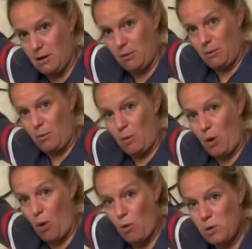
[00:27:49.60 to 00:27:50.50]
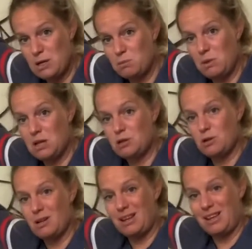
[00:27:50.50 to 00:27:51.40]
We always make
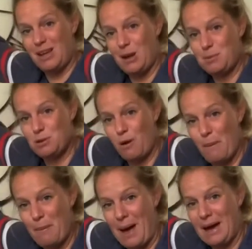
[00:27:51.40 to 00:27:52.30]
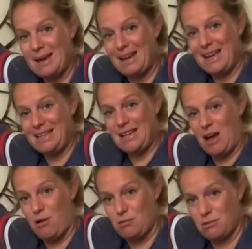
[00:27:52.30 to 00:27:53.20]
sure that the hips go back and
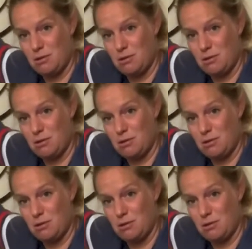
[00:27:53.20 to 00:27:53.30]
down.